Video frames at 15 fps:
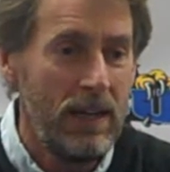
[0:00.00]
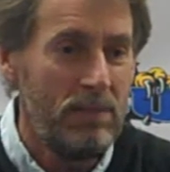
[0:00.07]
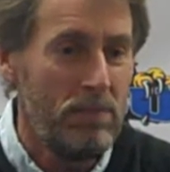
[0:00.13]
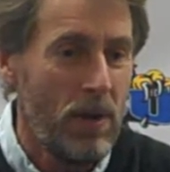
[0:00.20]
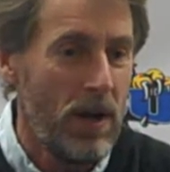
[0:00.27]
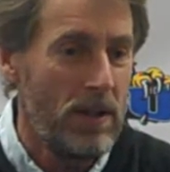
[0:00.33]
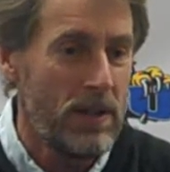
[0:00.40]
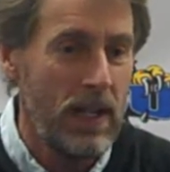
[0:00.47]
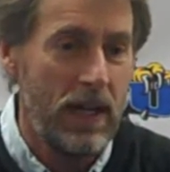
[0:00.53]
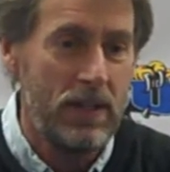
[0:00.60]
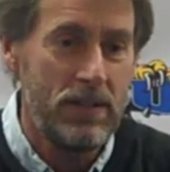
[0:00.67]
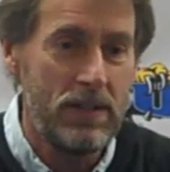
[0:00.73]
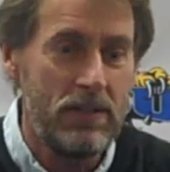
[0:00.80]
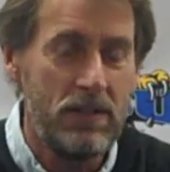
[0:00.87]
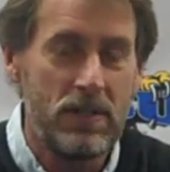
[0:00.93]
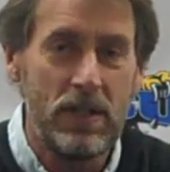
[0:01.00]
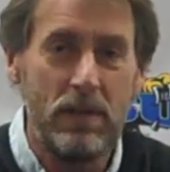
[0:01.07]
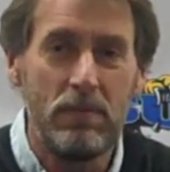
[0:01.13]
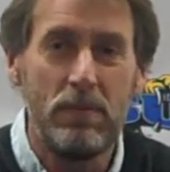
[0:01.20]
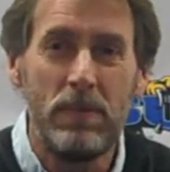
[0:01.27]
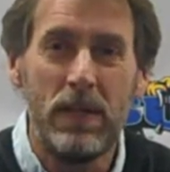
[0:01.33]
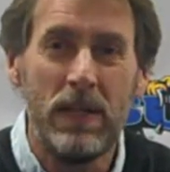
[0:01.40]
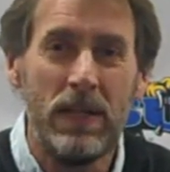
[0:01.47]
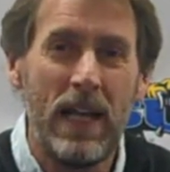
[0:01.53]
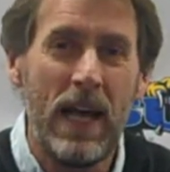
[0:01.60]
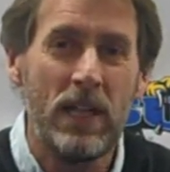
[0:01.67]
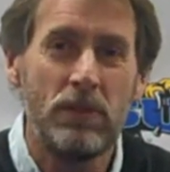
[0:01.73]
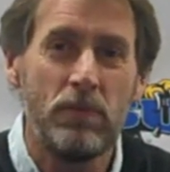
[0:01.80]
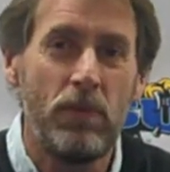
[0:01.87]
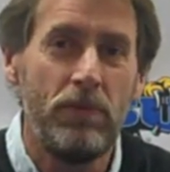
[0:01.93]
And broadcasting just seemed to be a
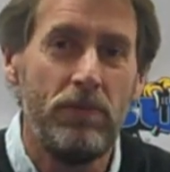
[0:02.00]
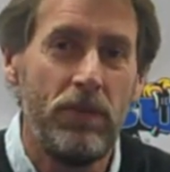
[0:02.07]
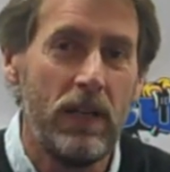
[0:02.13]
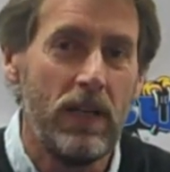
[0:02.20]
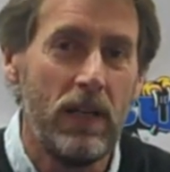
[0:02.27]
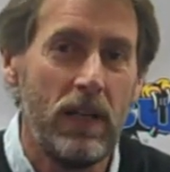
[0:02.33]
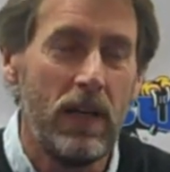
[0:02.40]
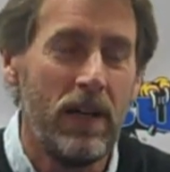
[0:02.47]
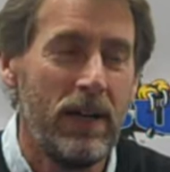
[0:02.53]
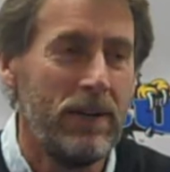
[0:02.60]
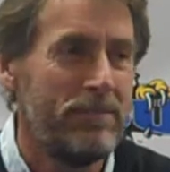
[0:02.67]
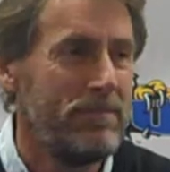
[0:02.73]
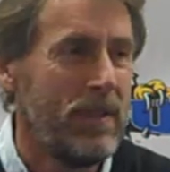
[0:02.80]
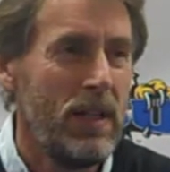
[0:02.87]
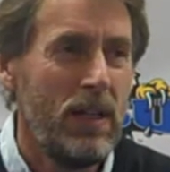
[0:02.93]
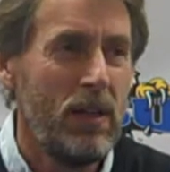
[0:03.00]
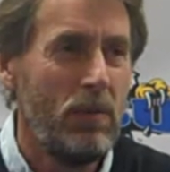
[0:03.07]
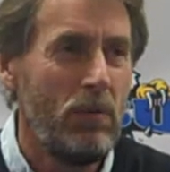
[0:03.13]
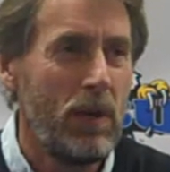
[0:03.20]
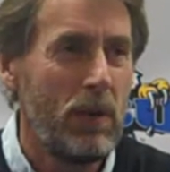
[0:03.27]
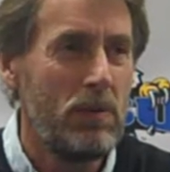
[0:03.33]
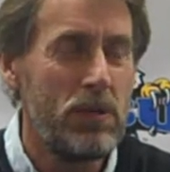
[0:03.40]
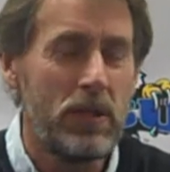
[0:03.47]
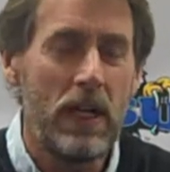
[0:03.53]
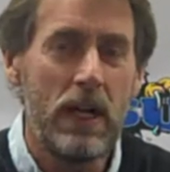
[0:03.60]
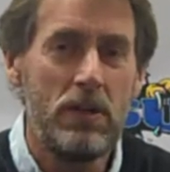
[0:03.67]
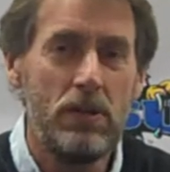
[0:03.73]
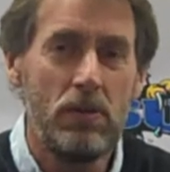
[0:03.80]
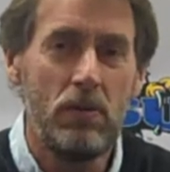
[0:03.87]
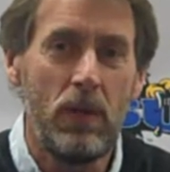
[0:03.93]
natural fit. When I was in
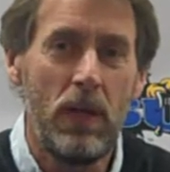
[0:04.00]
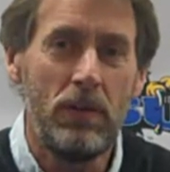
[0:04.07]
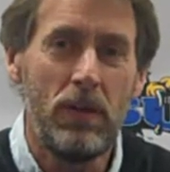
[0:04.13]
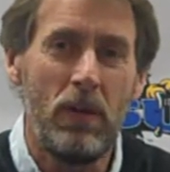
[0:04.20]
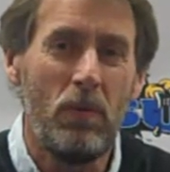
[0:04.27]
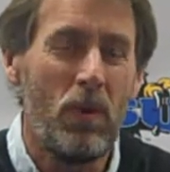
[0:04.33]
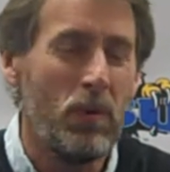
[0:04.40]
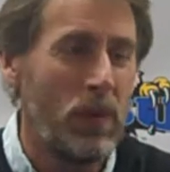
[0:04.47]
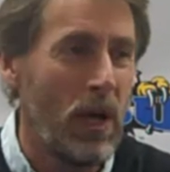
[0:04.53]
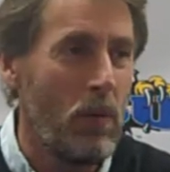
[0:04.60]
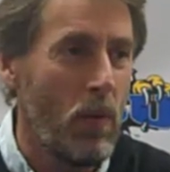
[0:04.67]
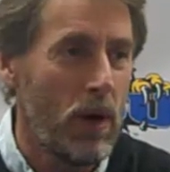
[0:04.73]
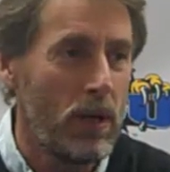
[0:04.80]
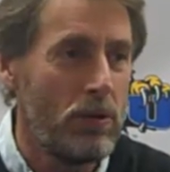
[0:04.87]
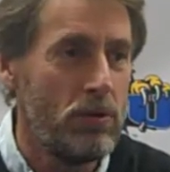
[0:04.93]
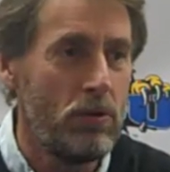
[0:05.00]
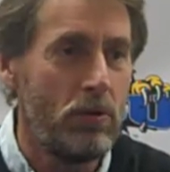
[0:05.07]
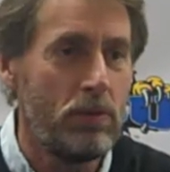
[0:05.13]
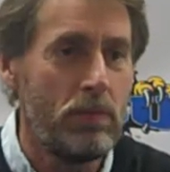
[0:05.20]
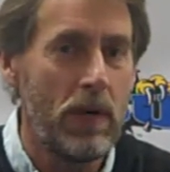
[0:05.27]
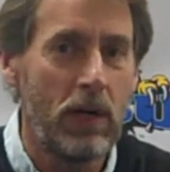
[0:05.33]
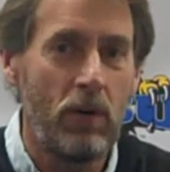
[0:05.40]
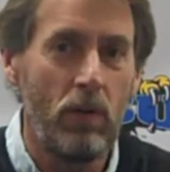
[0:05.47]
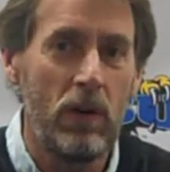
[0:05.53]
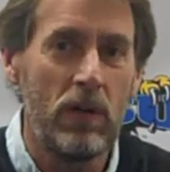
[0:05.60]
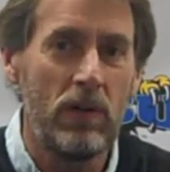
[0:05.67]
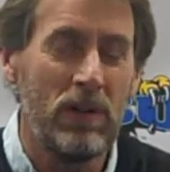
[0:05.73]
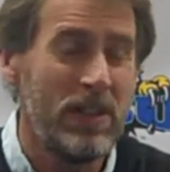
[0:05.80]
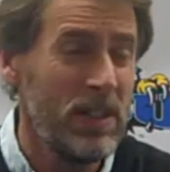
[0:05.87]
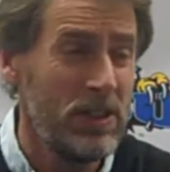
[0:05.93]
high school, I thought, what would I want to do with my
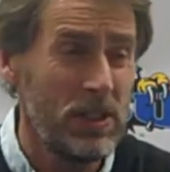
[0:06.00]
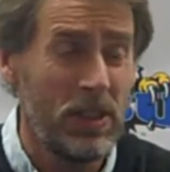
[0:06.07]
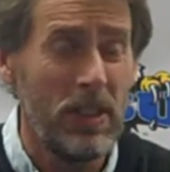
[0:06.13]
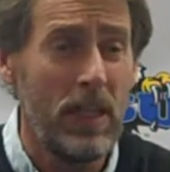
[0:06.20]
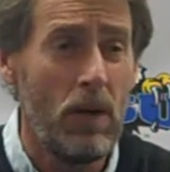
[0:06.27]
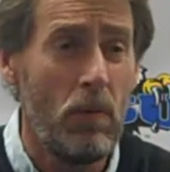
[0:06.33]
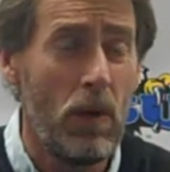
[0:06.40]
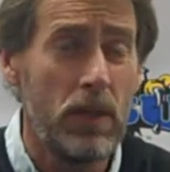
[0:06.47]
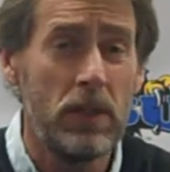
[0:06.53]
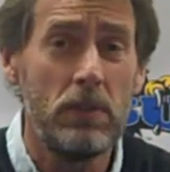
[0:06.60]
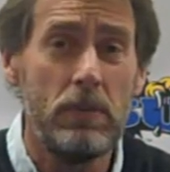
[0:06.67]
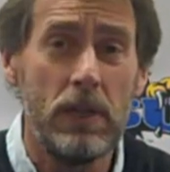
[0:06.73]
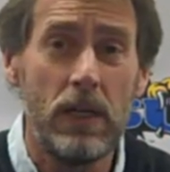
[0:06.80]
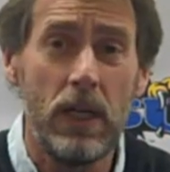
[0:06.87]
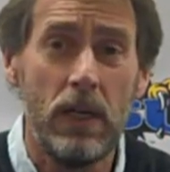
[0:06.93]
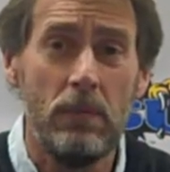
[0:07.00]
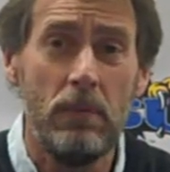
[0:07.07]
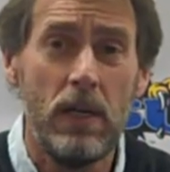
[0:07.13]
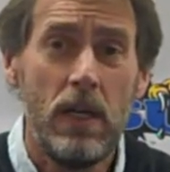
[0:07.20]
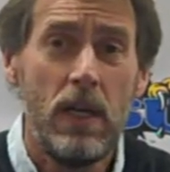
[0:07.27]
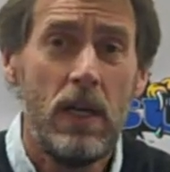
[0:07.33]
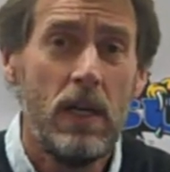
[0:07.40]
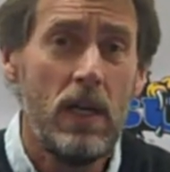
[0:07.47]
career? And initially, I wanted to become